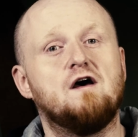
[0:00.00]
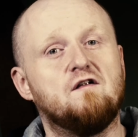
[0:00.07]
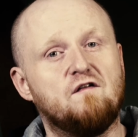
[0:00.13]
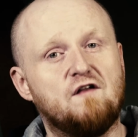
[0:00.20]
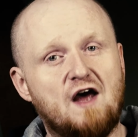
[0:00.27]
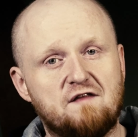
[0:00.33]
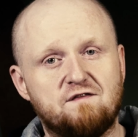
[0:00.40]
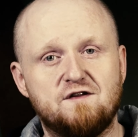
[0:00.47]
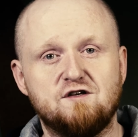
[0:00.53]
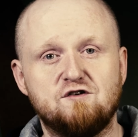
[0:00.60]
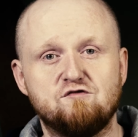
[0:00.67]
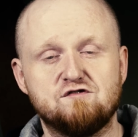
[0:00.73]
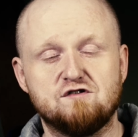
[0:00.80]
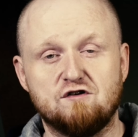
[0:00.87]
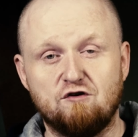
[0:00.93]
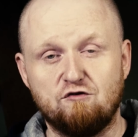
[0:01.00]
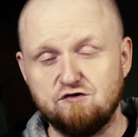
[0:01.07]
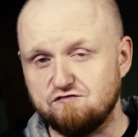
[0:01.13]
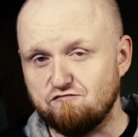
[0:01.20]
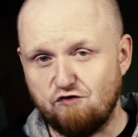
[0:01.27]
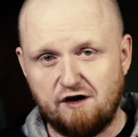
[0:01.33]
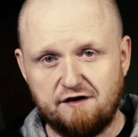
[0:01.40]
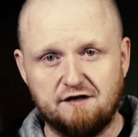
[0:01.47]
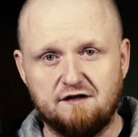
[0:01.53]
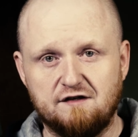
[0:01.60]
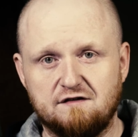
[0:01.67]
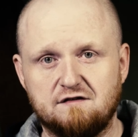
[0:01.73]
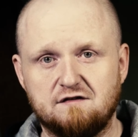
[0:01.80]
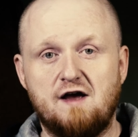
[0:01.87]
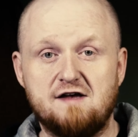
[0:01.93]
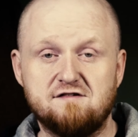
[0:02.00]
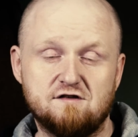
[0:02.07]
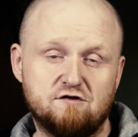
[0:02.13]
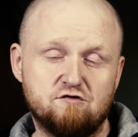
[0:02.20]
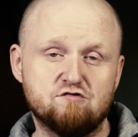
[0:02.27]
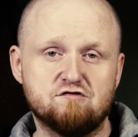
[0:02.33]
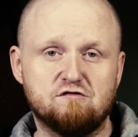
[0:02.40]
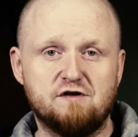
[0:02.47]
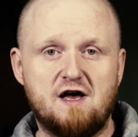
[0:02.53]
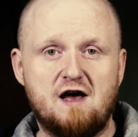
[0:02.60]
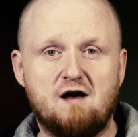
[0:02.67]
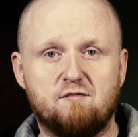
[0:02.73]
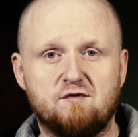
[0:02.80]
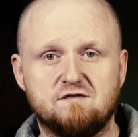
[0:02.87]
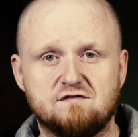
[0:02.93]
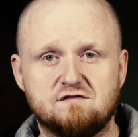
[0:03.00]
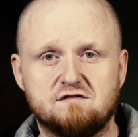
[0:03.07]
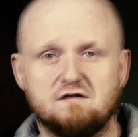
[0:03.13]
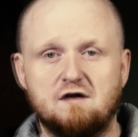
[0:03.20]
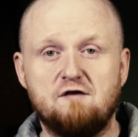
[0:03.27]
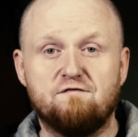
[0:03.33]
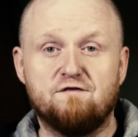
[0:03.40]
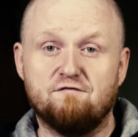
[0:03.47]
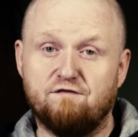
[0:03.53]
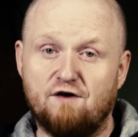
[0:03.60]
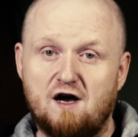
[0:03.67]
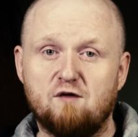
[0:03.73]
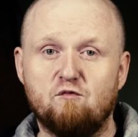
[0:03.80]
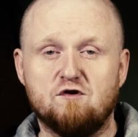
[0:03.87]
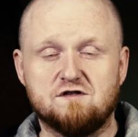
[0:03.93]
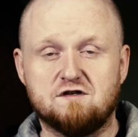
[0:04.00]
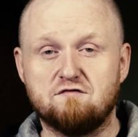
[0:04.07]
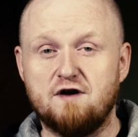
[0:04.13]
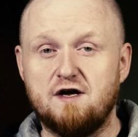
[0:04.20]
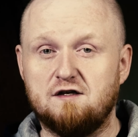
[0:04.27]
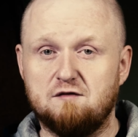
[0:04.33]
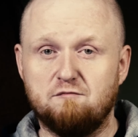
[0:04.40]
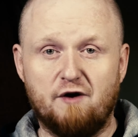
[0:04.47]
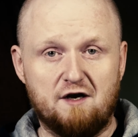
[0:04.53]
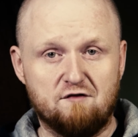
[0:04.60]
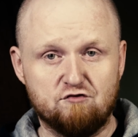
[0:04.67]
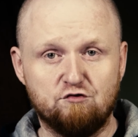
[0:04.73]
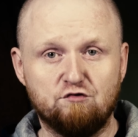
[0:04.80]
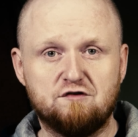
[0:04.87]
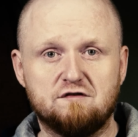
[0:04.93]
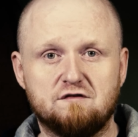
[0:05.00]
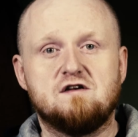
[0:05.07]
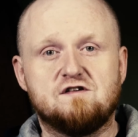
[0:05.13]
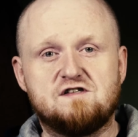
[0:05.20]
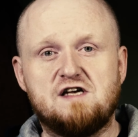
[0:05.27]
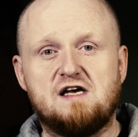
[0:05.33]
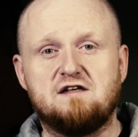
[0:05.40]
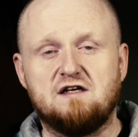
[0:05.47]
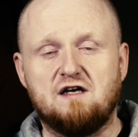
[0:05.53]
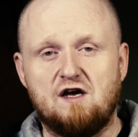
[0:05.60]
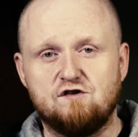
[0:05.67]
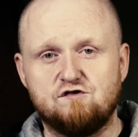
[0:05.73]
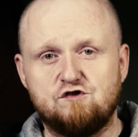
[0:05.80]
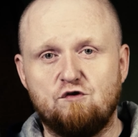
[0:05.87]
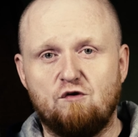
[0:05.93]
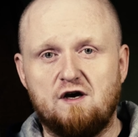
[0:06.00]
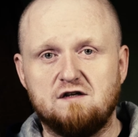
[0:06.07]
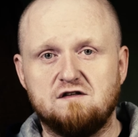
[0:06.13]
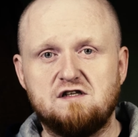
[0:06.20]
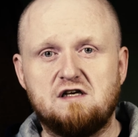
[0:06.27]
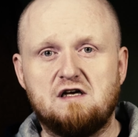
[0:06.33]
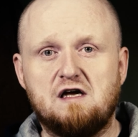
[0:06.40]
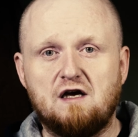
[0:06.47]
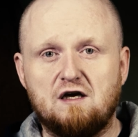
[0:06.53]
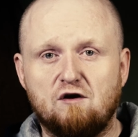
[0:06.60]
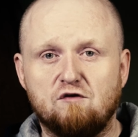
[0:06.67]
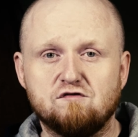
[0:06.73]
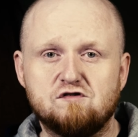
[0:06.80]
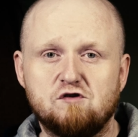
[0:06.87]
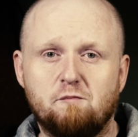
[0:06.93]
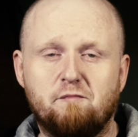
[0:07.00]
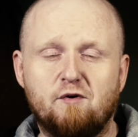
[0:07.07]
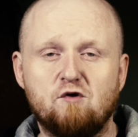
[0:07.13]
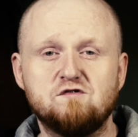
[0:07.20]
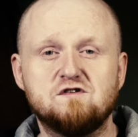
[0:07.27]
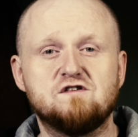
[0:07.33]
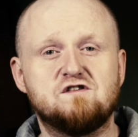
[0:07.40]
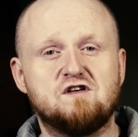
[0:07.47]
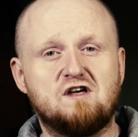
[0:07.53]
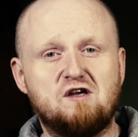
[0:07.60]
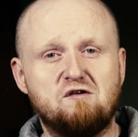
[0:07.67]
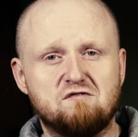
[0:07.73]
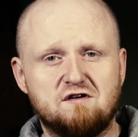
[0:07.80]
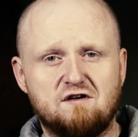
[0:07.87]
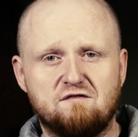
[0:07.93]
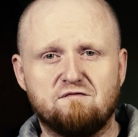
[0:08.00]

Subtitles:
and not the user who is running it, as it usually happens. If the file was created by root, setting SUID can also pose a security